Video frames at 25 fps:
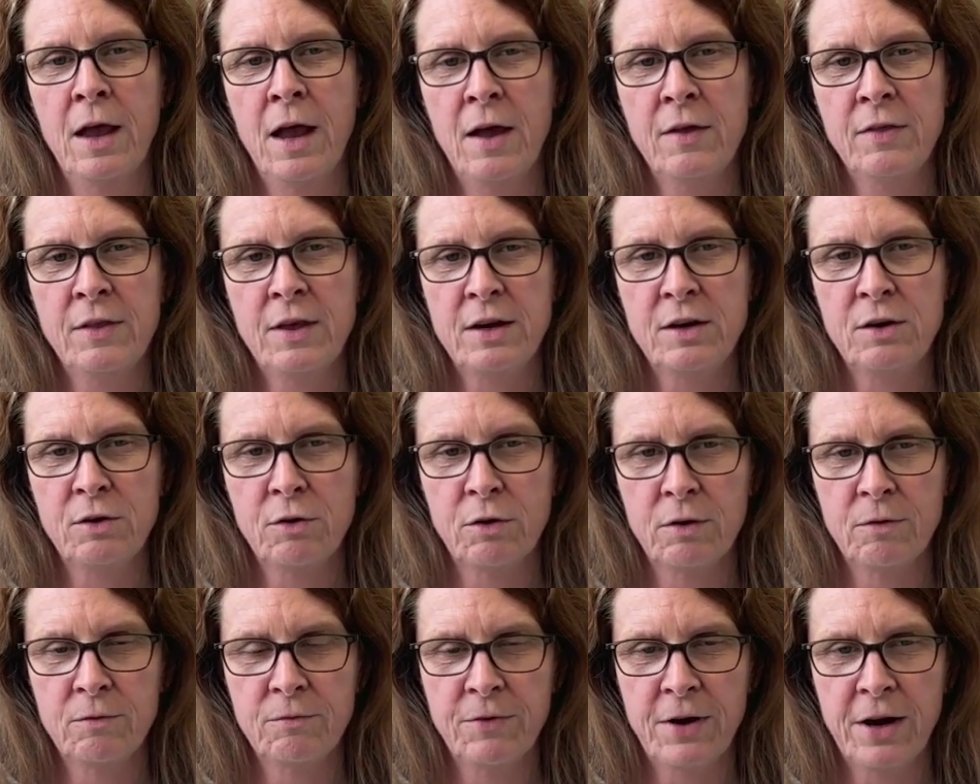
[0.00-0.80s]
And then
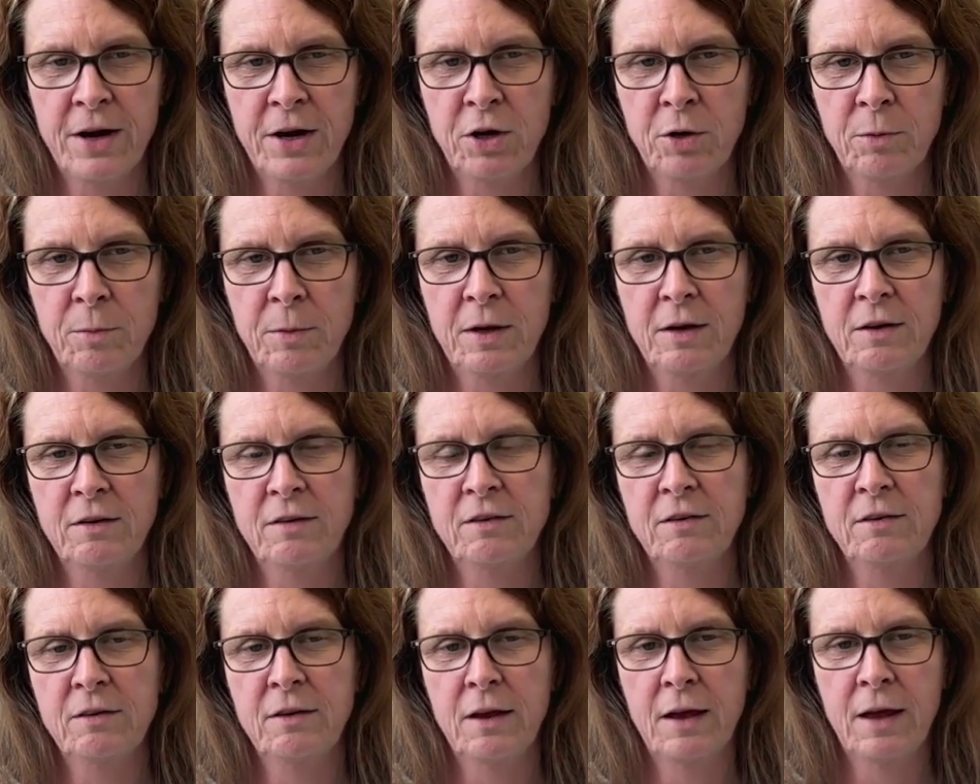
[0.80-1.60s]
your
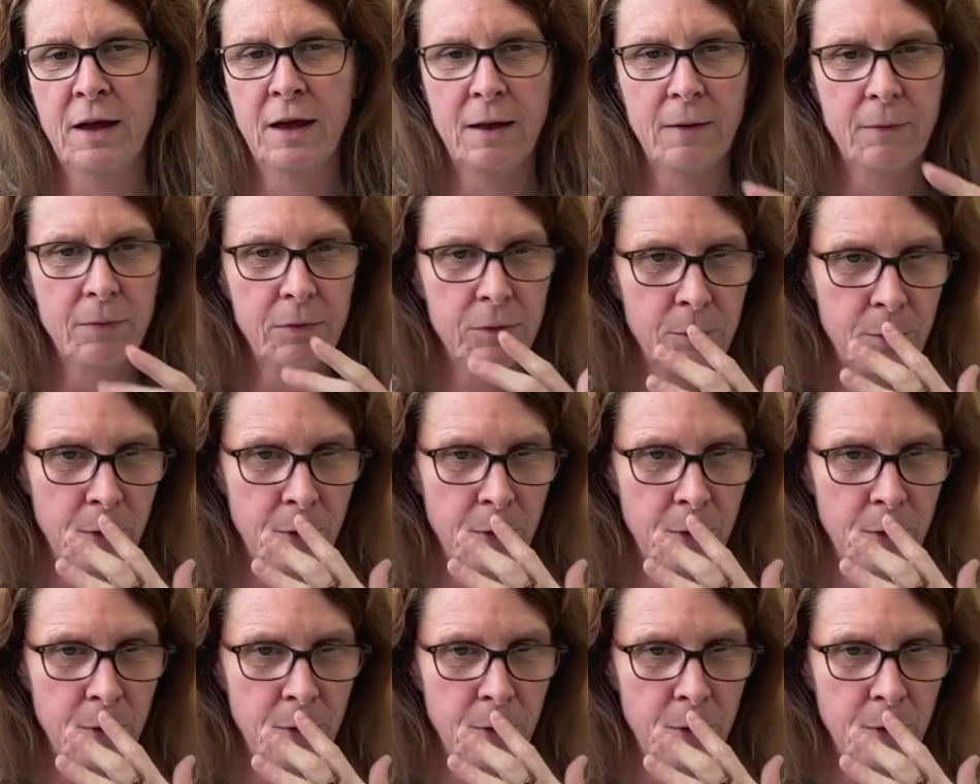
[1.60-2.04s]
environment, um,